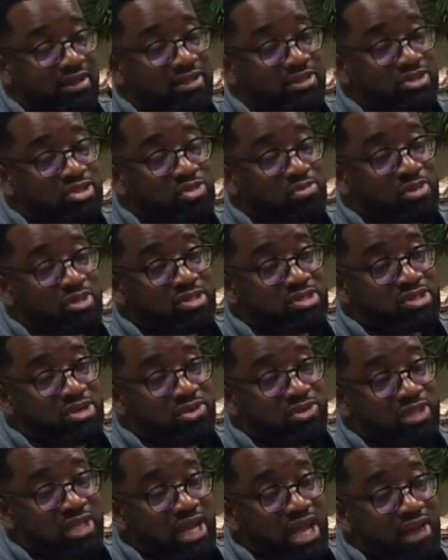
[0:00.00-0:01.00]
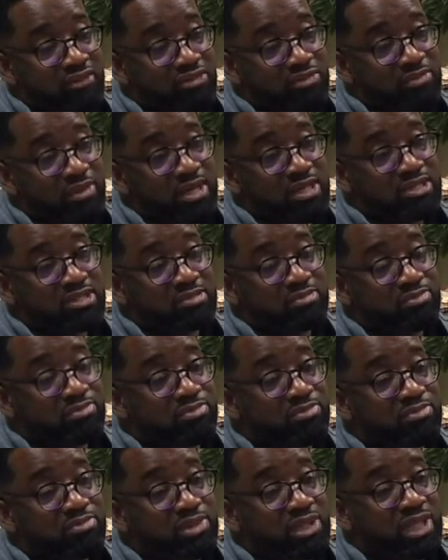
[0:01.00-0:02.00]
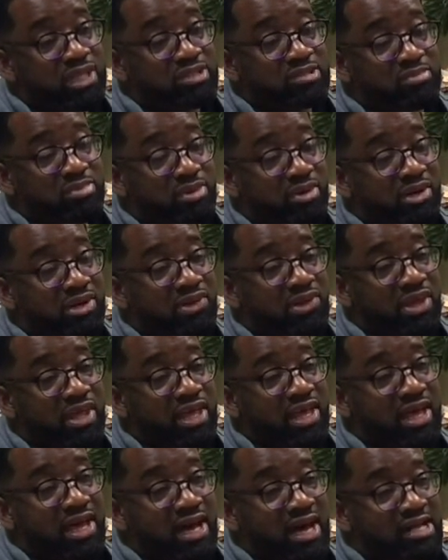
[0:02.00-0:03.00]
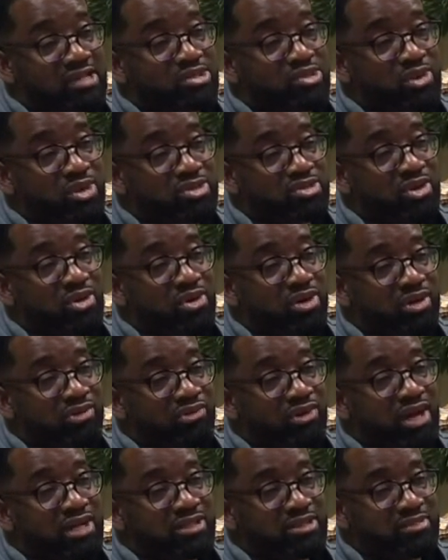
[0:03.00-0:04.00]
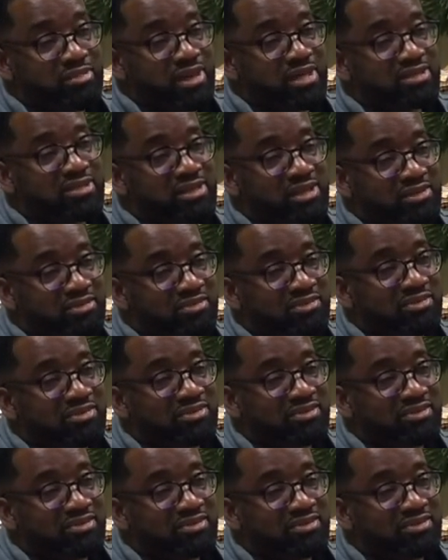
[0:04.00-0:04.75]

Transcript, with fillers: So much so that affirmation plays a part. I start talking right to myself.